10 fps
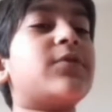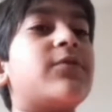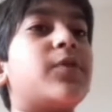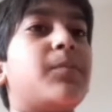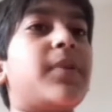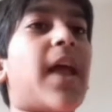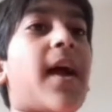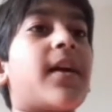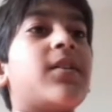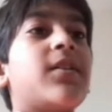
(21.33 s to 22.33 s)
for
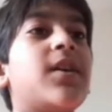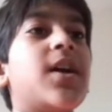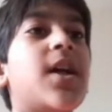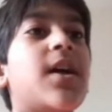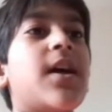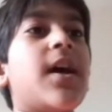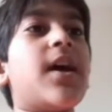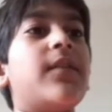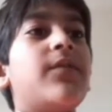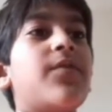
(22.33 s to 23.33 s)
black,
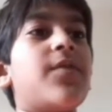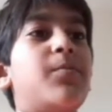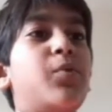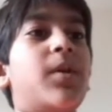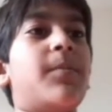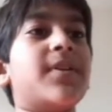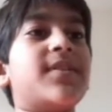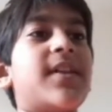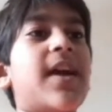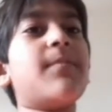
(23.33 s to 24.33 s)
and the
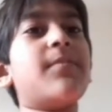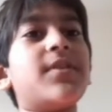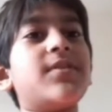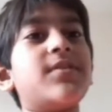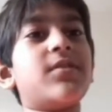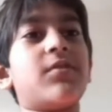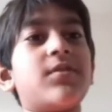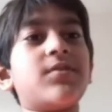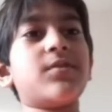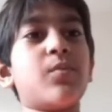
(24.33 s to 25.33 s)
Budapest Gambit
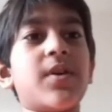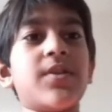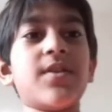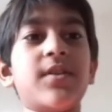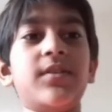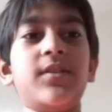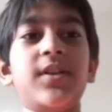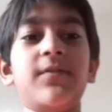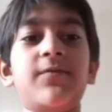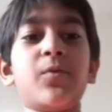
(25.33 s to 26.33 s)
starts with
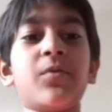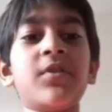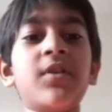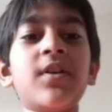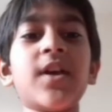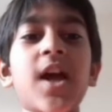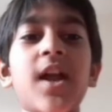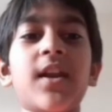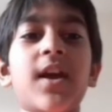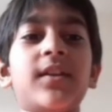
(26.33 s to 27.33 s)
d4,
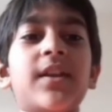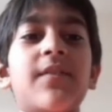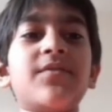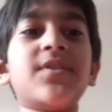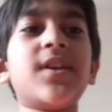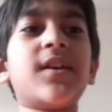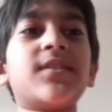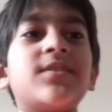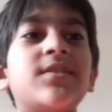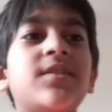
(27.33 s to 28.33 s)
knight
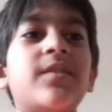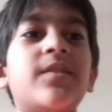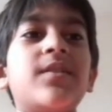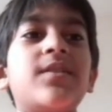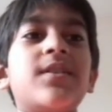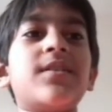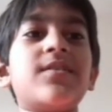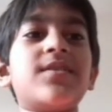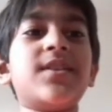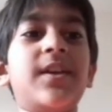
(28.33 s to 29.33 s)
f6,
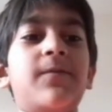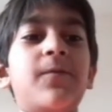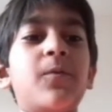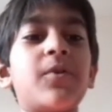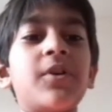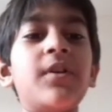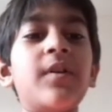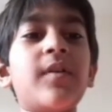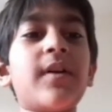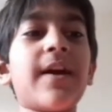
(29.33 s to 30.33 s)
c4,
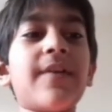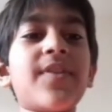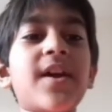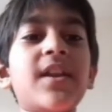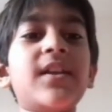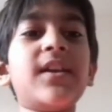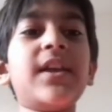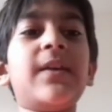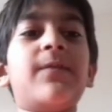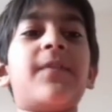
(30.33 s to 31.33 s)
and then
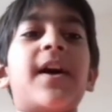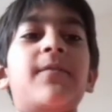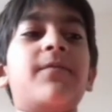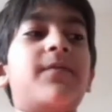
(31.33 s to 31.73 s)
e5.